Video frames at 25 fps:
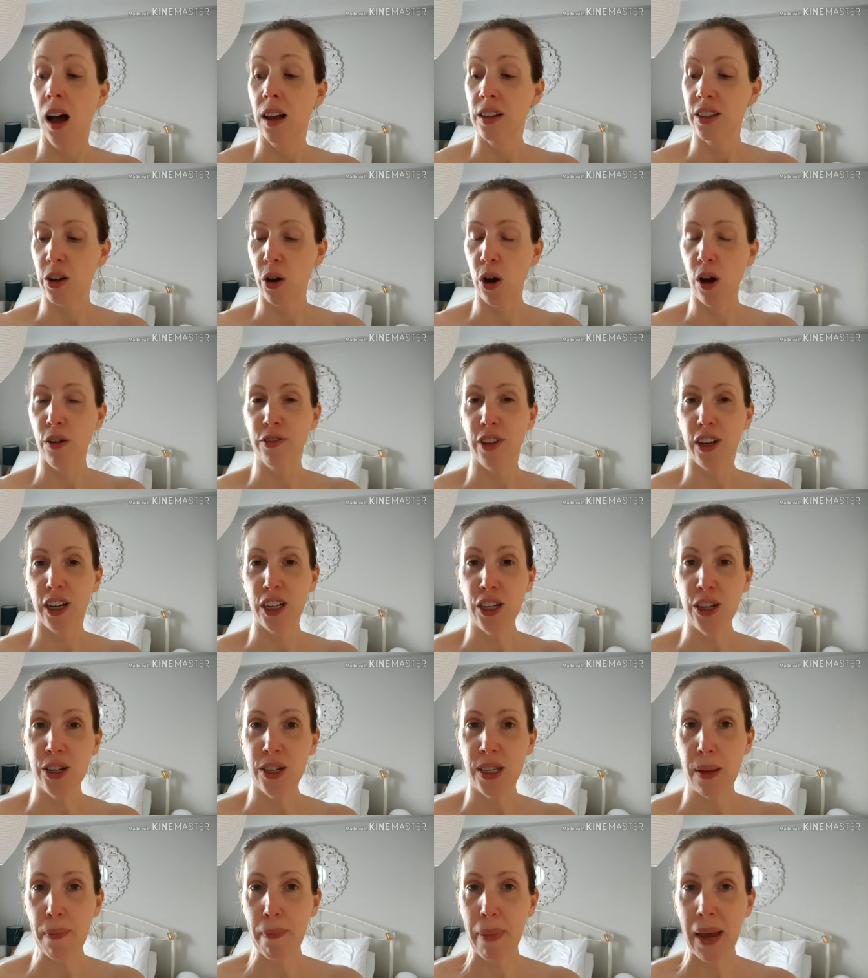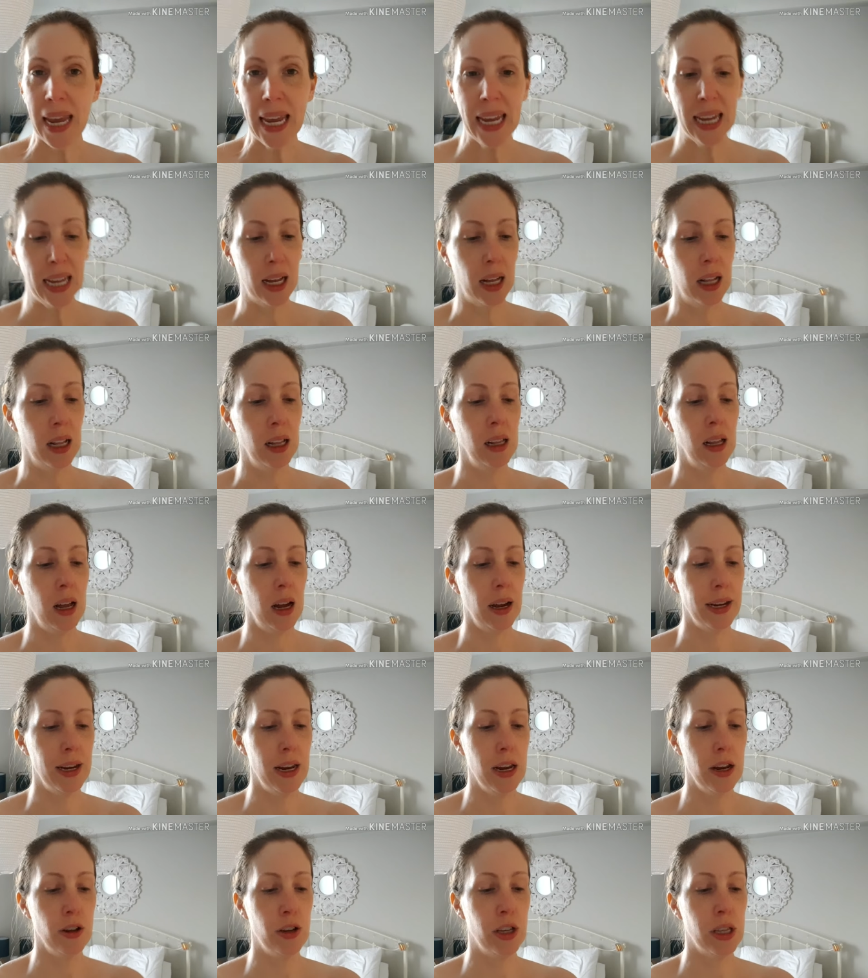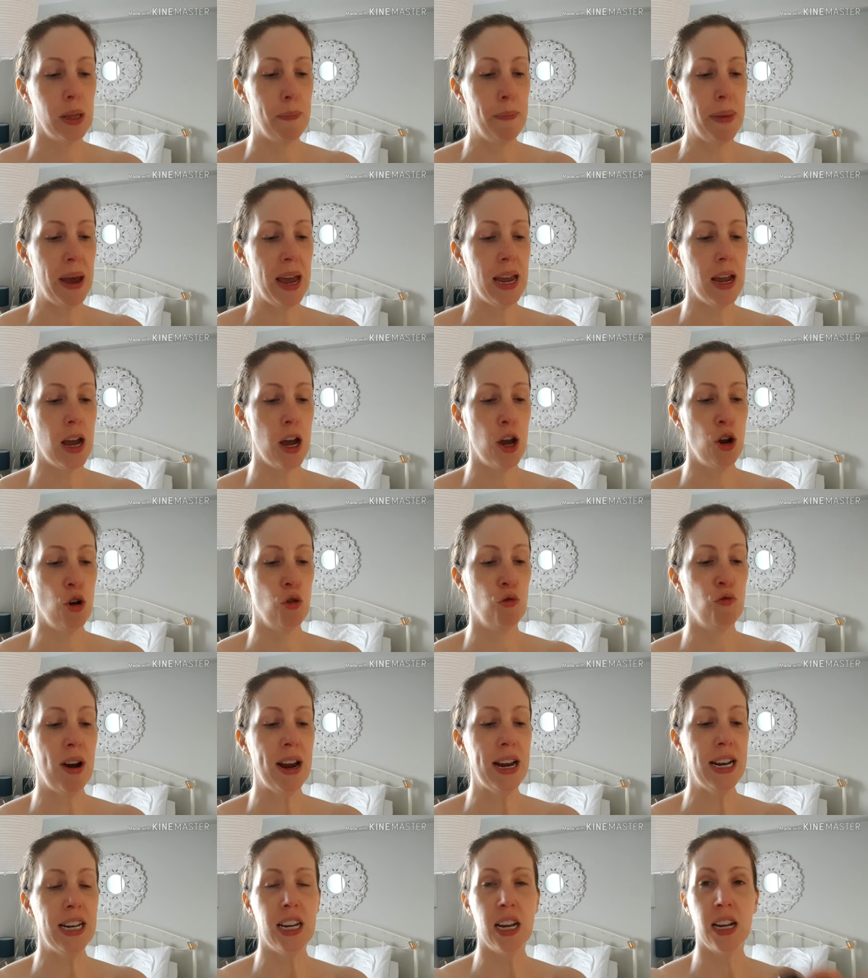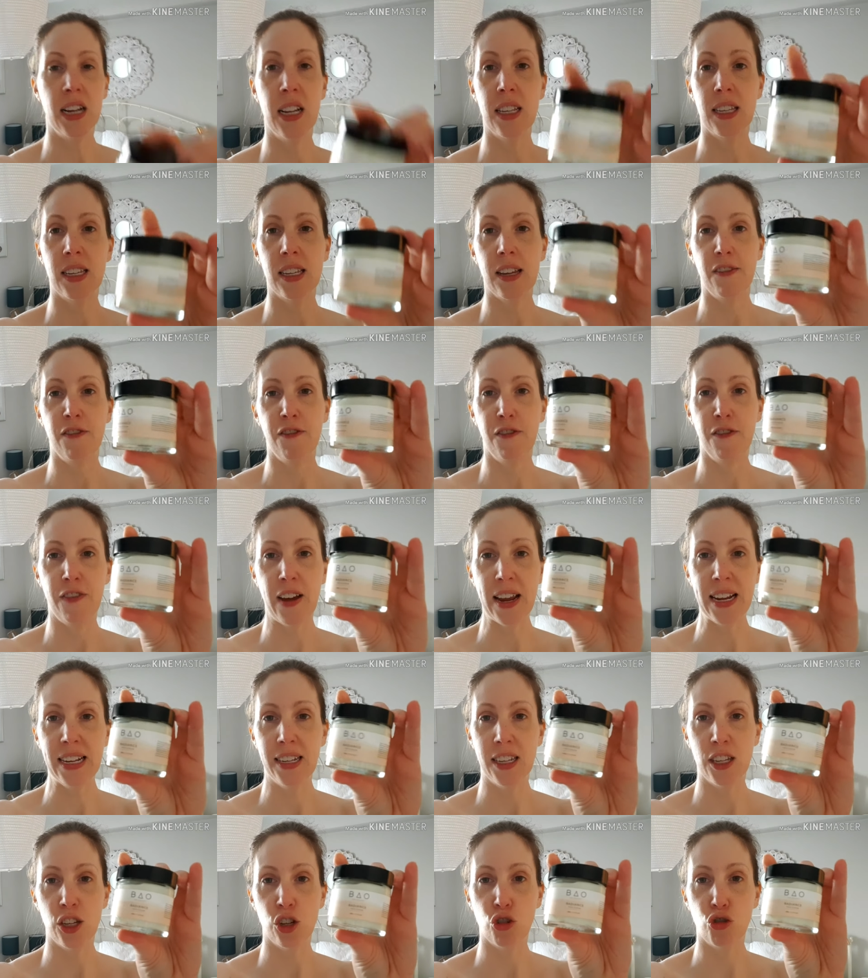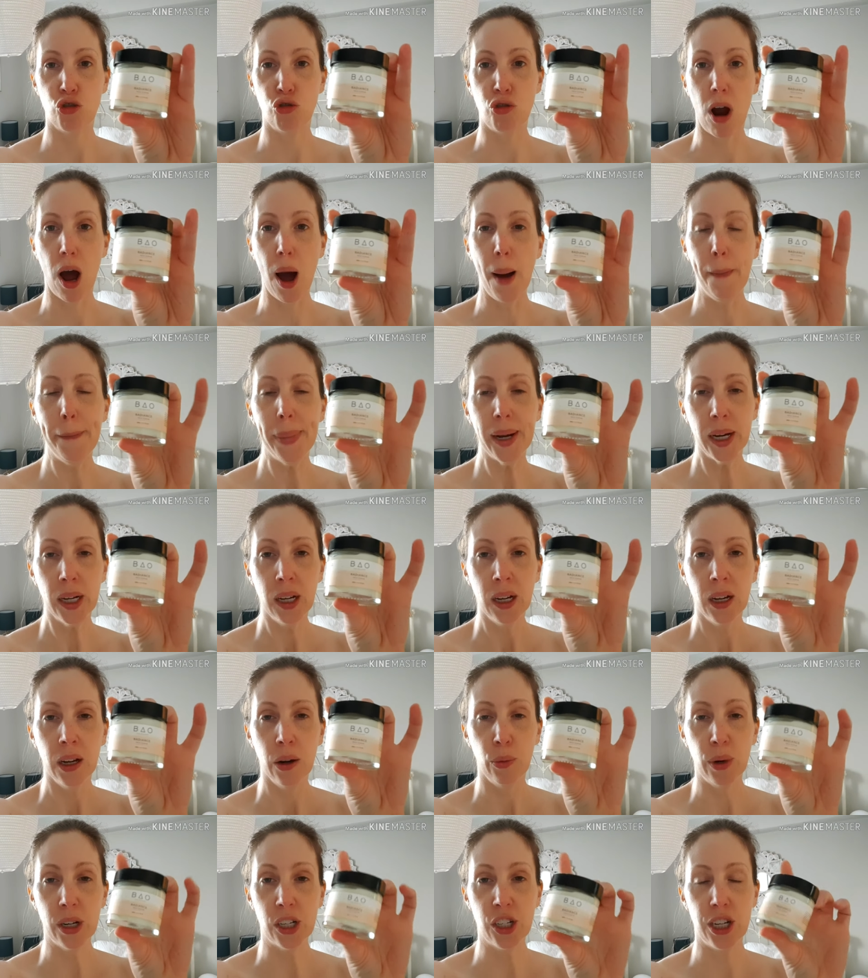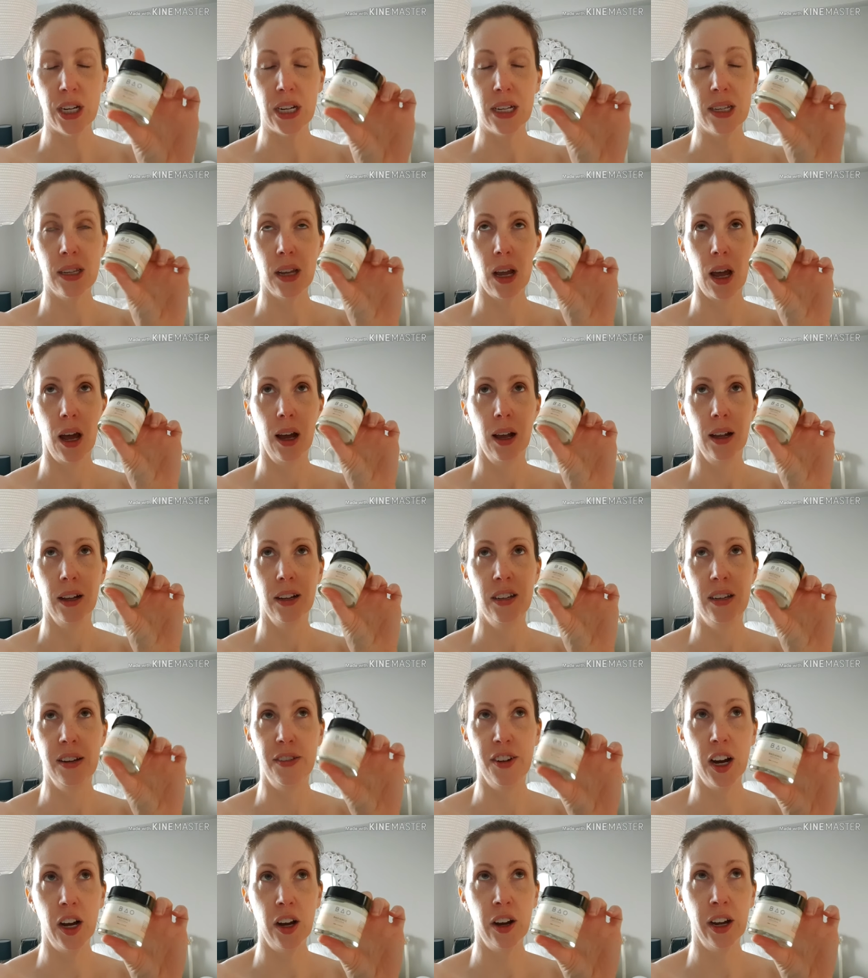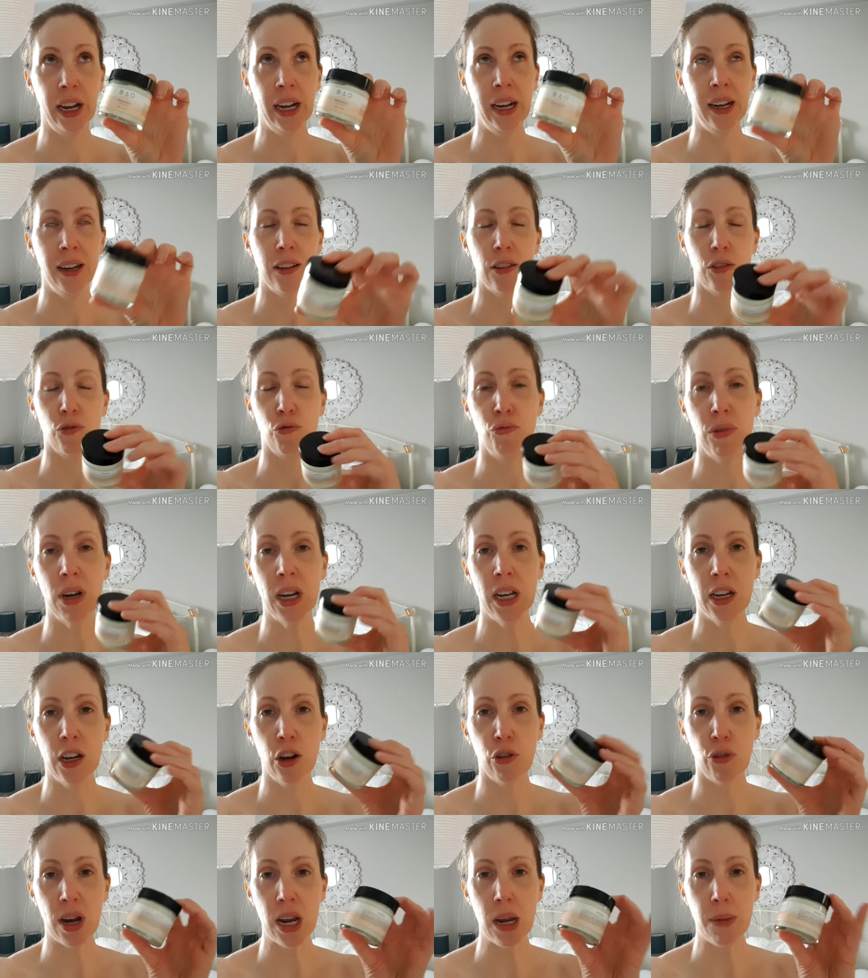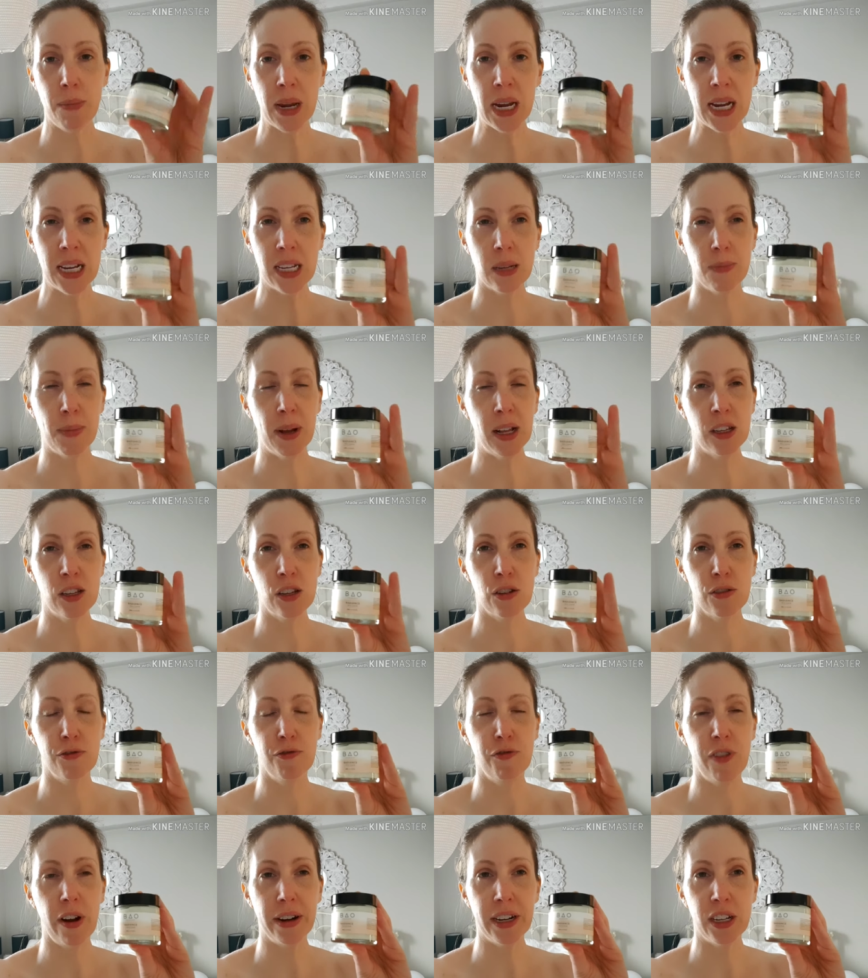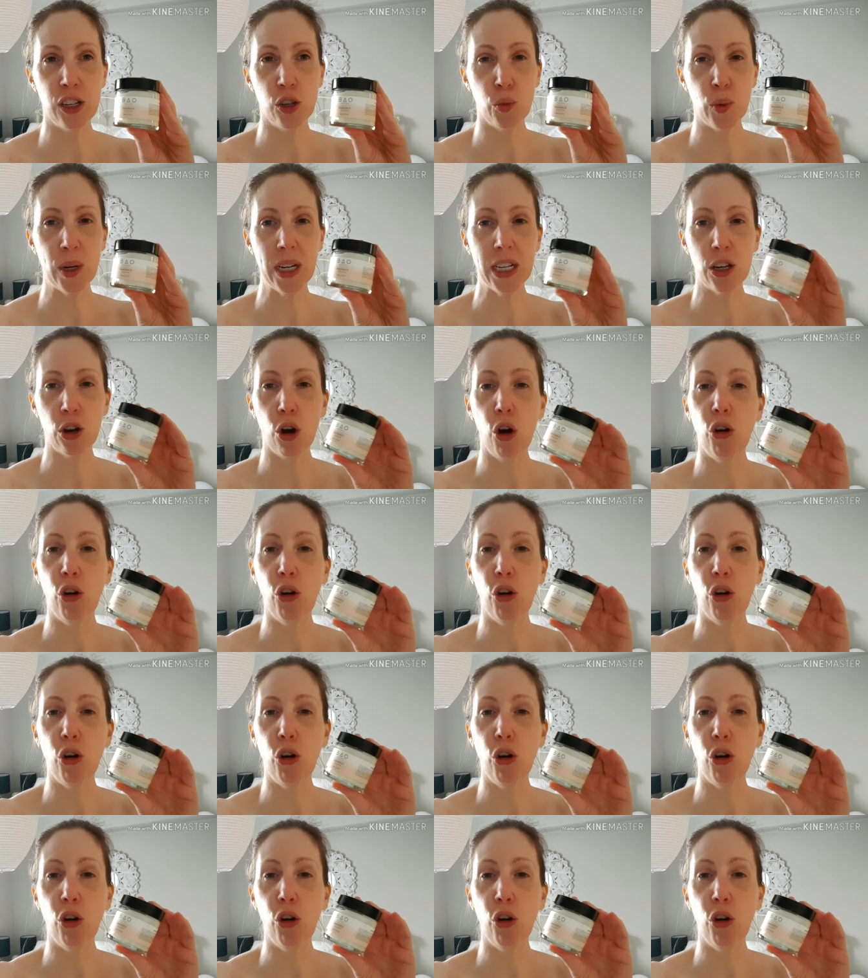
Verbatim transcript: So after I use the peel, I use the Bayo Radiance Face Scrub, which is divine. It's really creamy, smells of very sweet